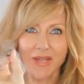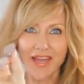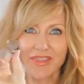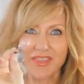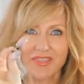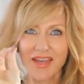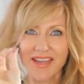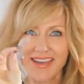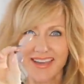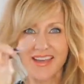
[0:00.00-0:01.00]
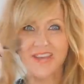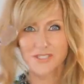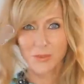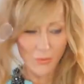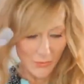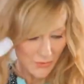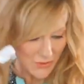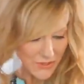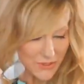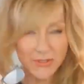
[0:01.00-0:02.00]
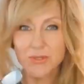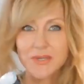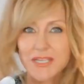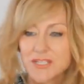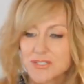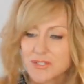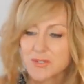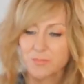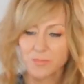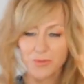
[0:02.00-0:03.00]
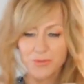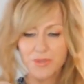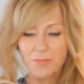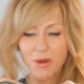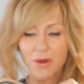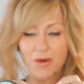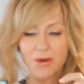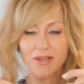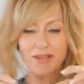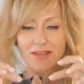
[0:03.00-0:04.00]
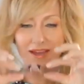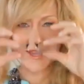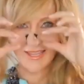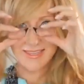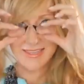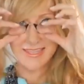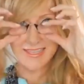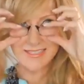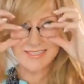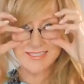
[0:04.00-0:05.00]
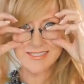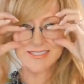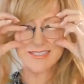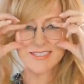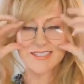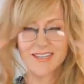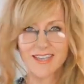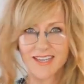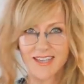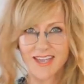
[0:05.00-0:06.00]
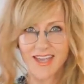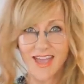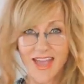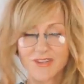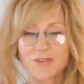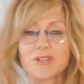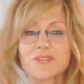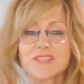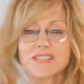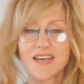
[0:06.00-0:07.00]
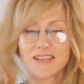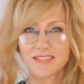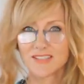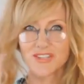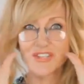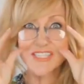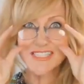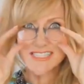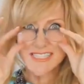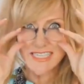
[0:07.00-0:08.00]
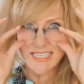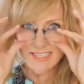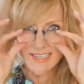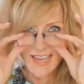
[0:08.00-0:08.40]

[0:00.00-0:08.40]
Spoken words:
look how thin they are. So all you do is you put them on like this, and all of a sudden you can see